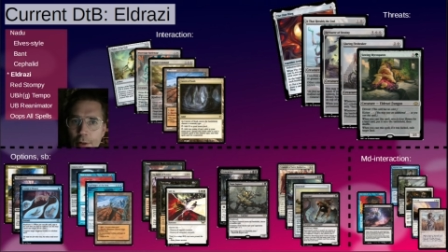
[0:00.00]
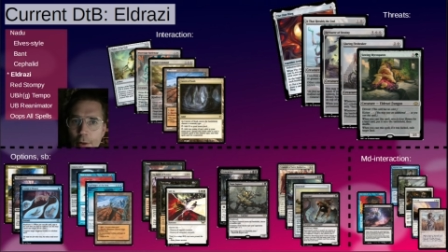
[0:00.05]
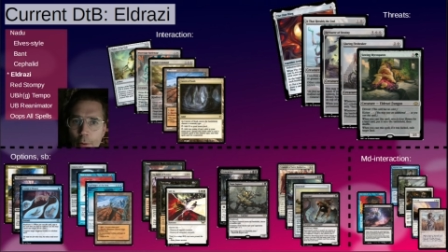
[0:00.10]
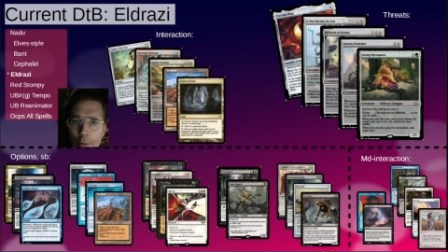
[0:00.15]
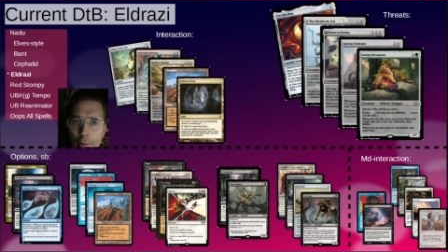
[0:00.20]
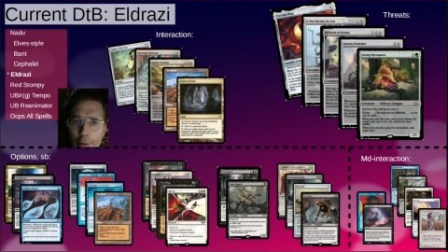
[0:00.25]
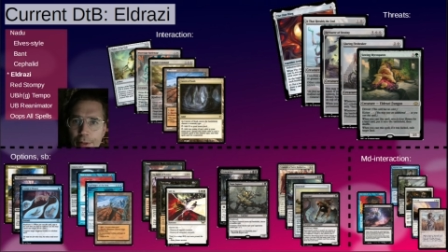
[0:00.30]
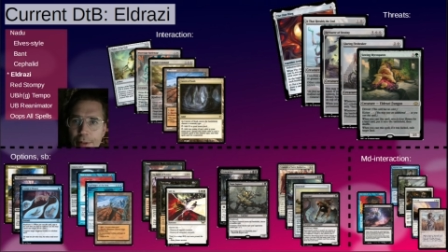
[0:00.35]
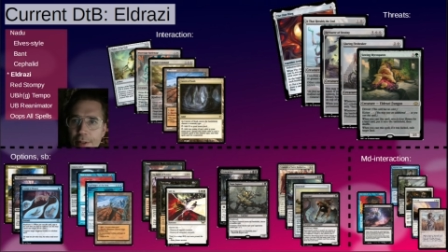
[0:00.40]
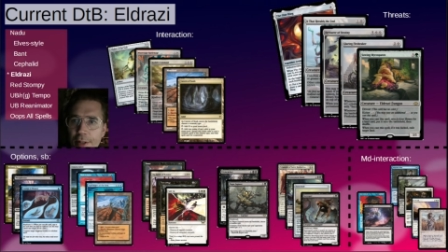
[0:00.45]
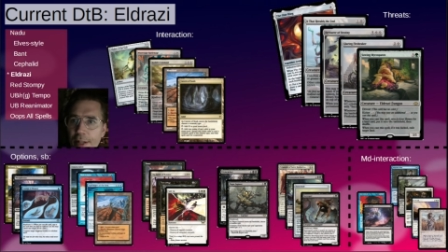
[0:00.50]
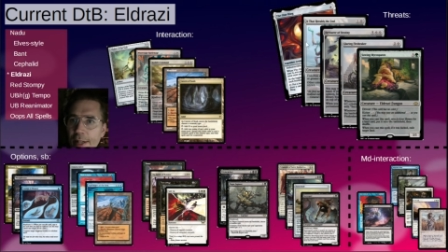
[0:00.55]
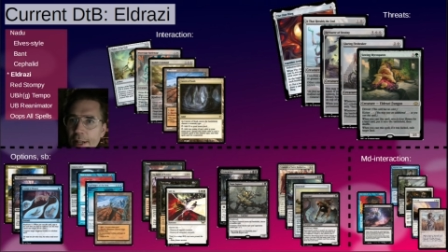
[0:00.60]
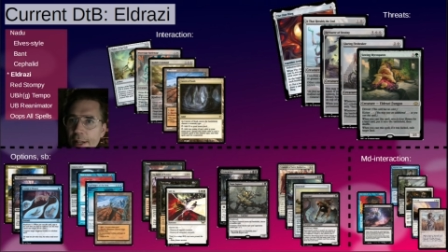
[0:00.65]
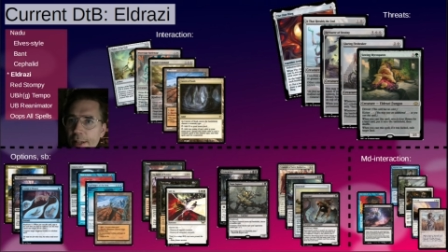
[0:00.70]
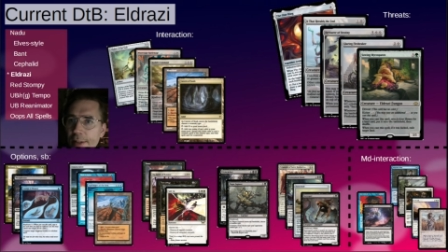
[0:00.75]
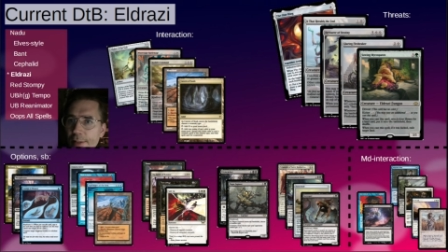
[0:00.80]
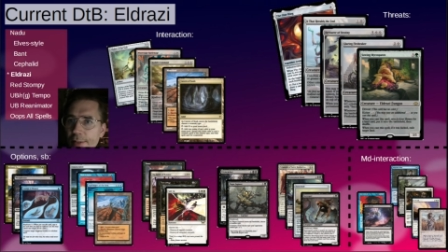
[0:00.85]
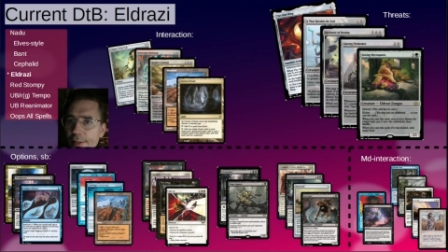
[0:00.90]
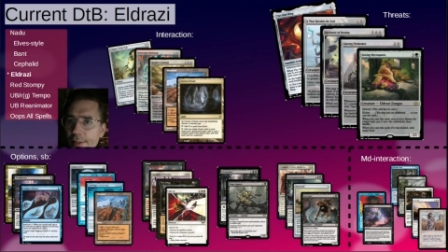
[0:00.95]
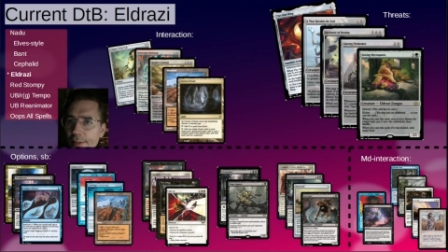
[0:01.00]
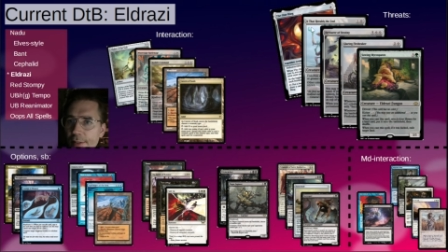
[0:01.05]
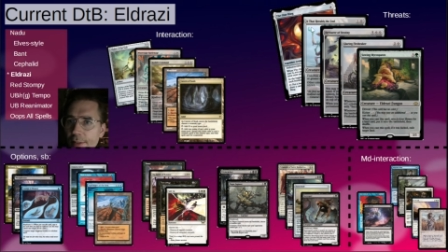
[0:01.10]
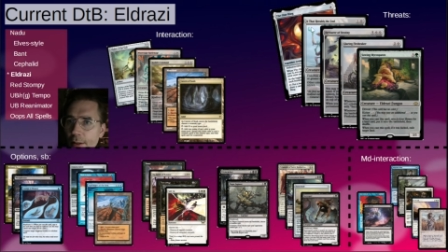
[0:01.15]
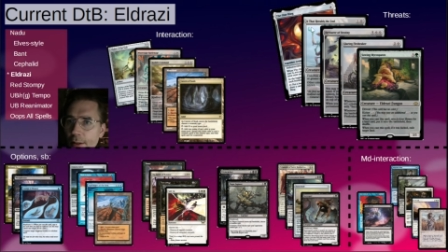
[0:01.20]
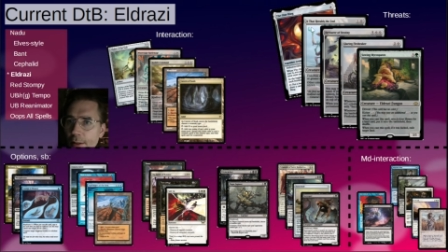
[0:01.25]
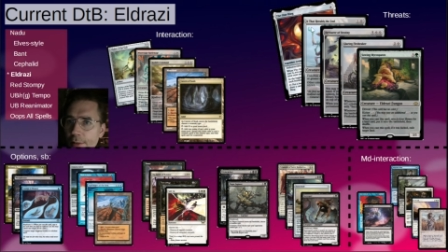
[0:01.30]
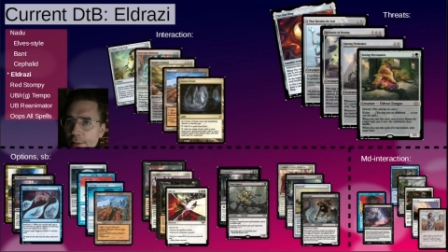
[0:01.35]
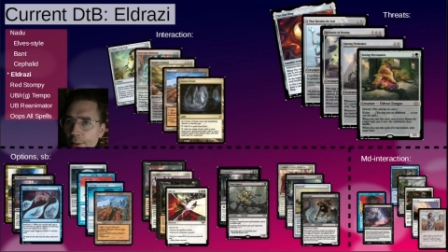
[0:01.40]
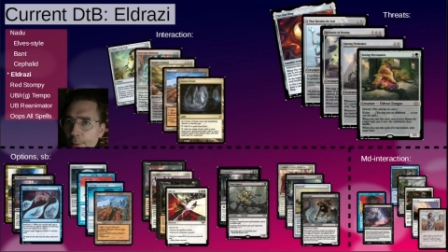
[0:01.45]
or it negates
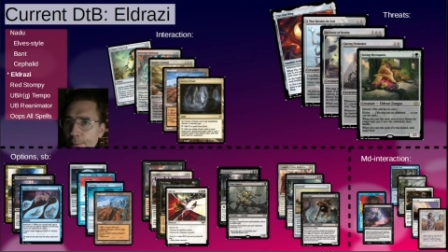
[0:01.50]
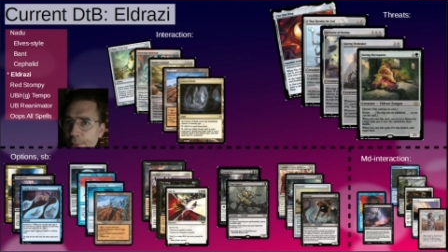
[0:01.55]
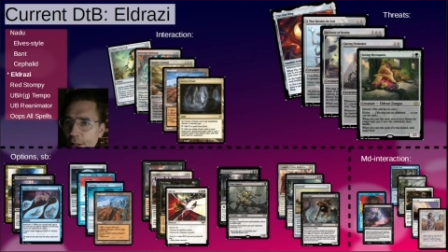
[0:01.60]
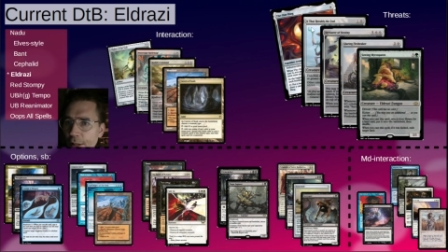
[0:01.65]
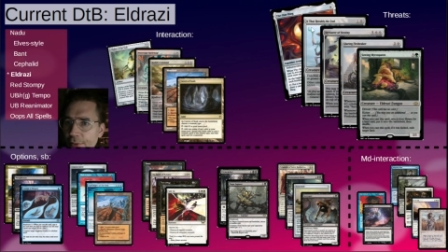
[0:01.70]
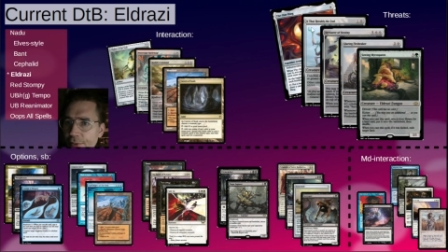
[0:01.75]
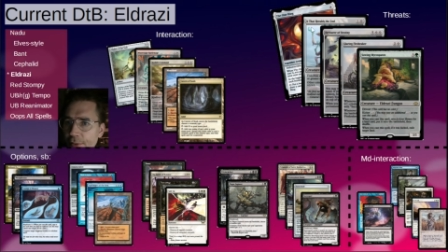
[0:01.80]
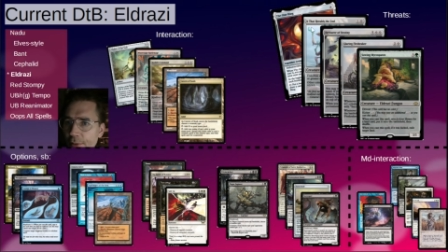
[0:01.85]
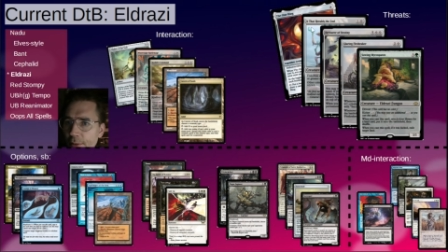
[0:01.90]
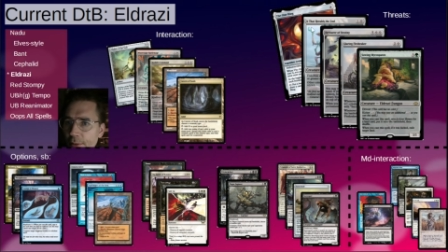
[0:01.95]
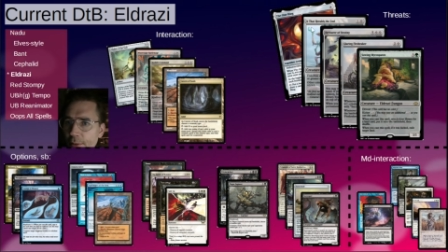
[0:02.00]
the plus